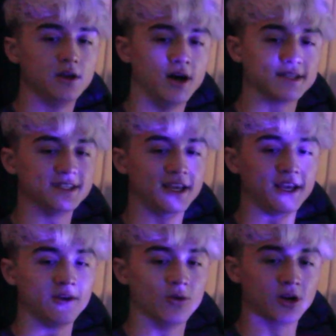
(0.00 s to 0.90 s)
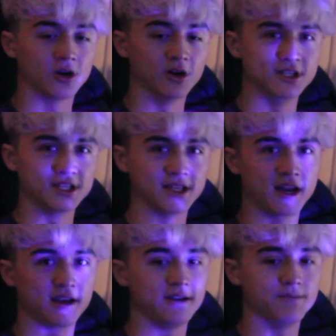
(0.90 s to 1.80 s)
Not saying or encouraging
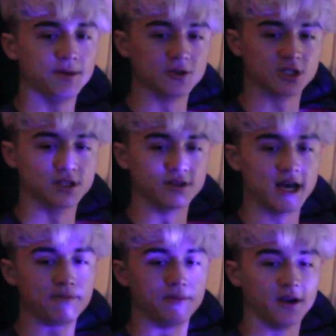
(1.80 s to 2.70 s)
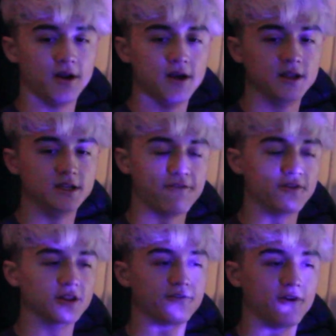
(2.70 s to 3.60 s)
that people should do that, but
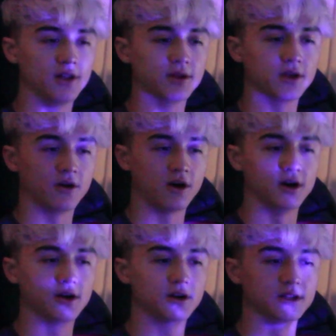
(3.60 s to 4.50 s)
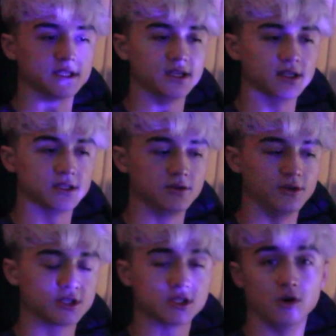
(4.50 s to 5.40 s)
definitely following your heart and listening to
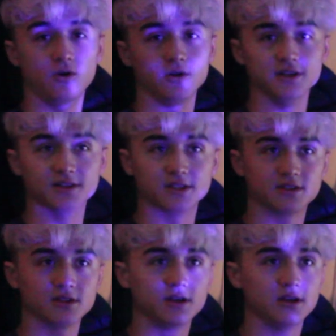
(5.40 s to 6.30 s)
your soul is